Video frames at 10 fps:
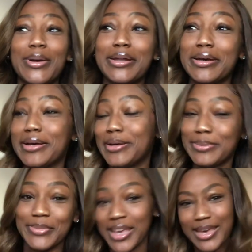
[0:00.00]
But
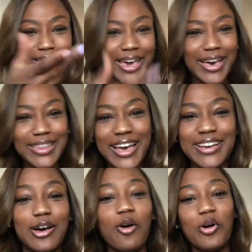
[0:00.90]
yeah,
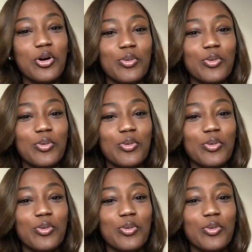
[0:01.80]
like, go